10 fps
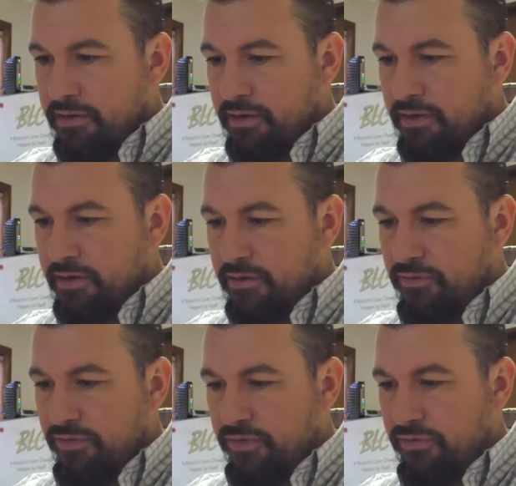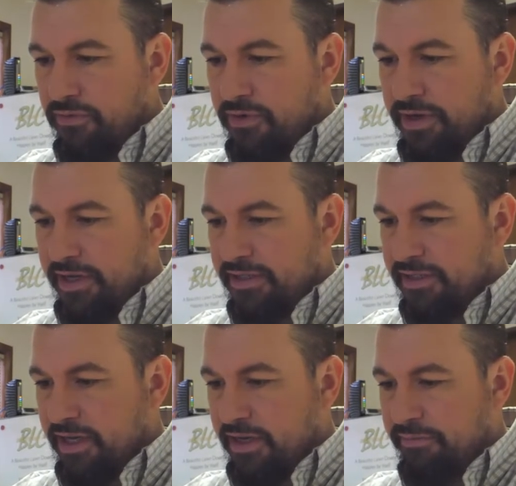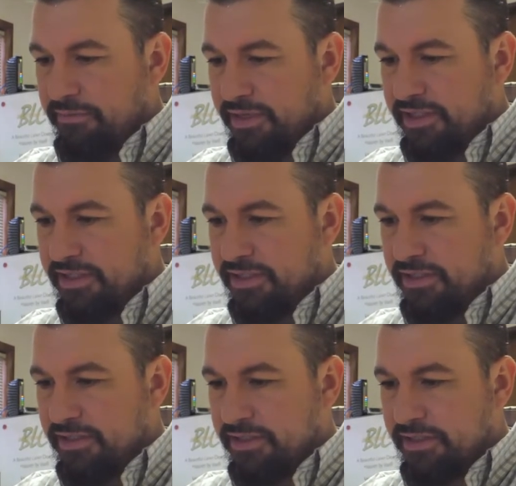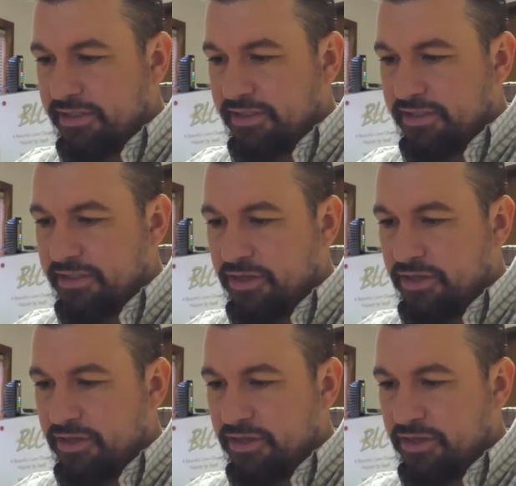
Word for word: Uh, we'll do one as a business.